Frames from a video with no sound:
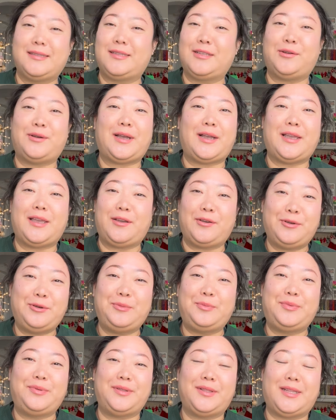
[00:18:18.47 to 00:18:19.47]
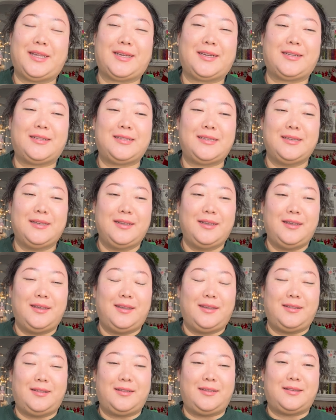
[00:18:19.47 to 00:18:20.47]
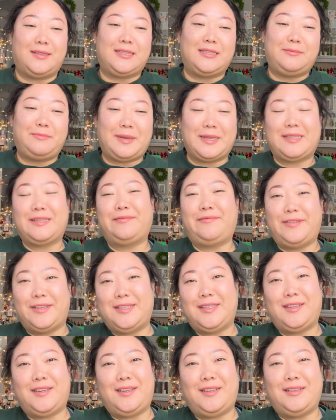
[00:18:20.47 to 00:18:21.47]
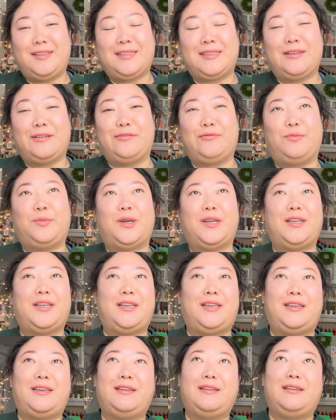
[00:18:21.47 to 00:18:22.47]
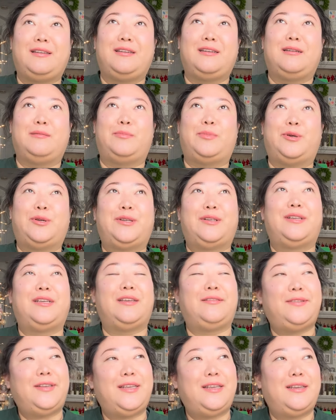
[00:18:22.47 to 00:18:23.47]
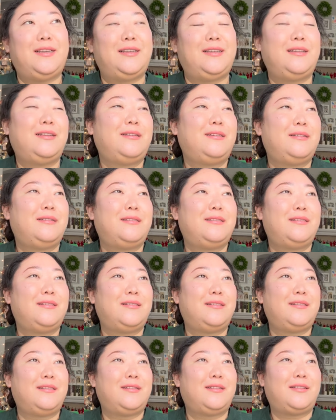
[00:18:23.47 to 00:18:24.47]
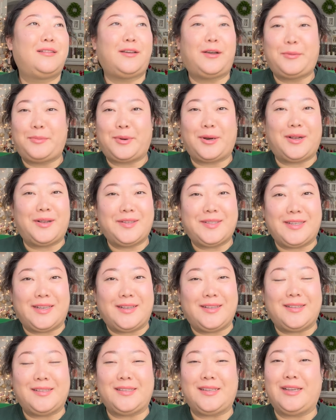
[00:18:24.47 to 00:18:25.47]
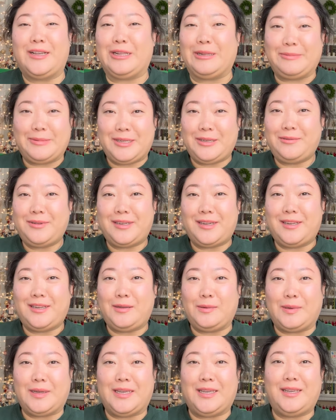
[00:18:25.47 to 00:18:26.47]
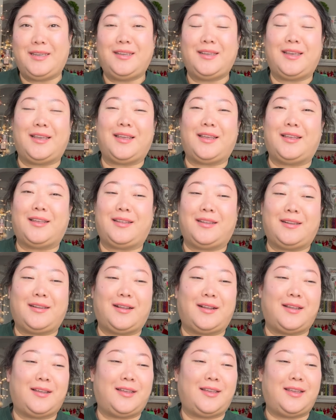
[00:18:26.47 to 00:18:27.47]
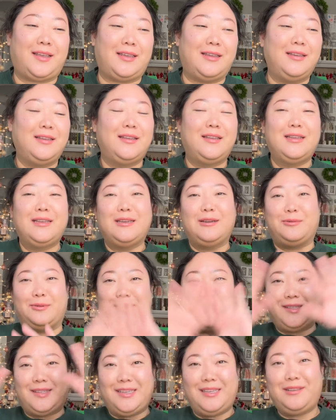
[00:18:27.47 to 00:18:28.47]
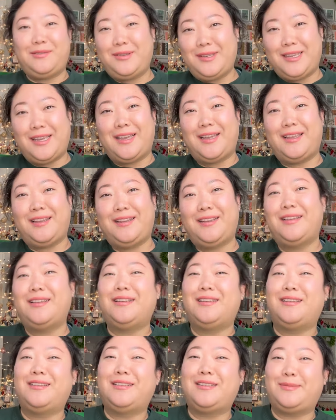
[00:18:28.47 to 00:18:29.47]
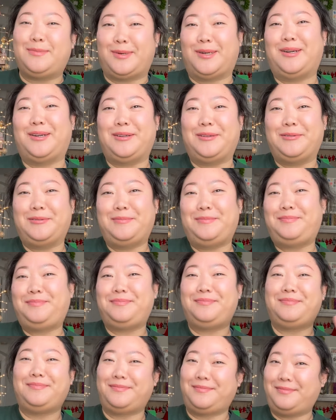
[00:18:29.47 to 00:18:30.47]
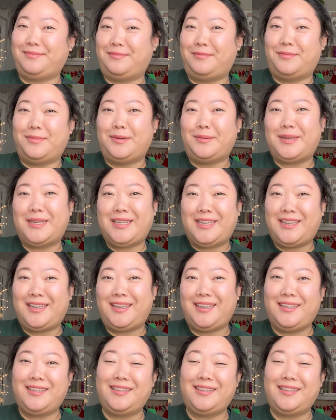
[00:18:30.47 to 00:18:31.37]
So I hope that the specificities of my book giving thought process helped you in any way, and I will see you again tomorrow. Bye bye.